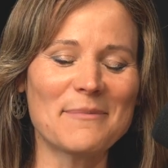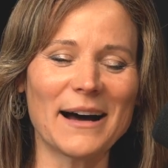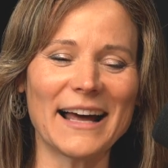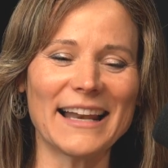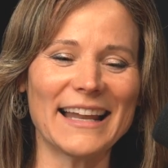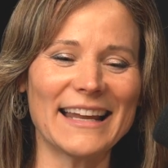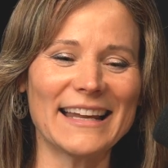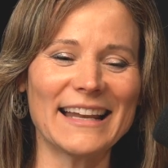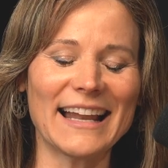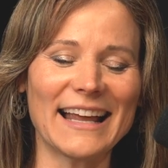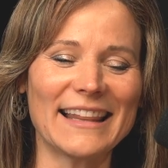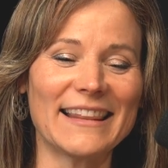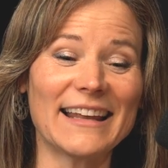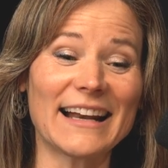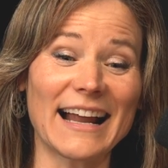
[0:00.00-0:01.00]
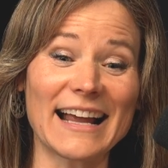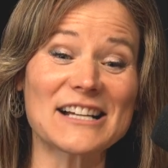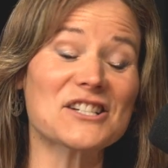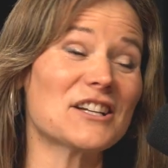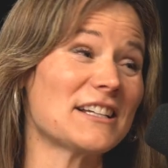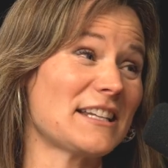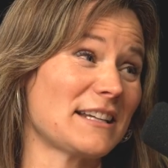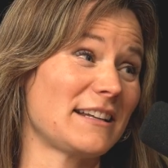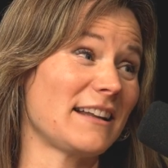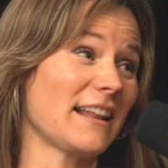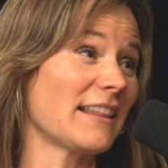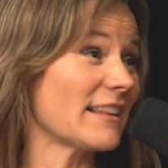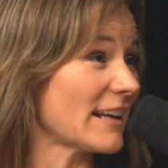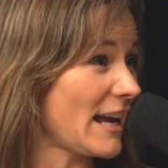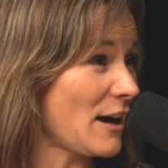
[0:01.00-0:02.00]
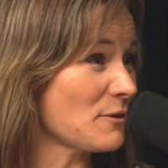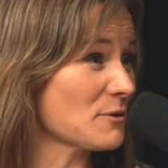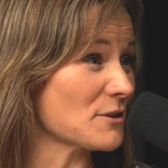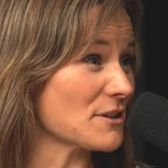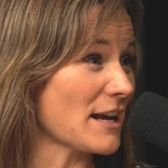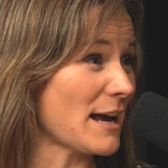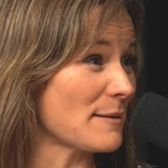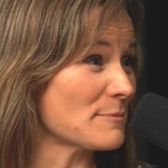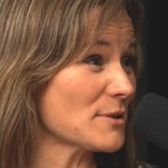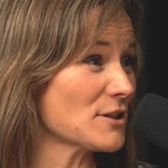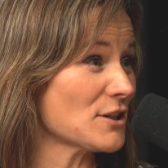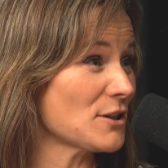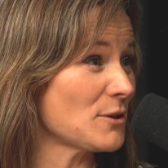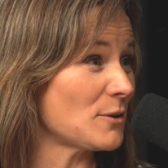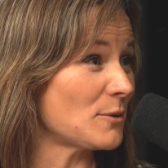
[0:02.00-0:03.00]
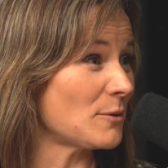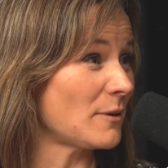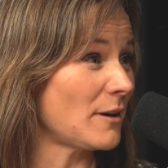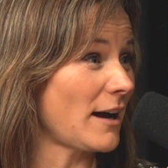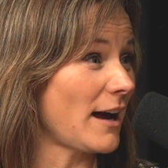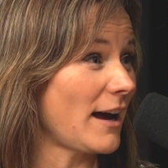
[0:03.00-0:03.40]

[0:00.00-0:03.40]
But and then I actually did the countertops too,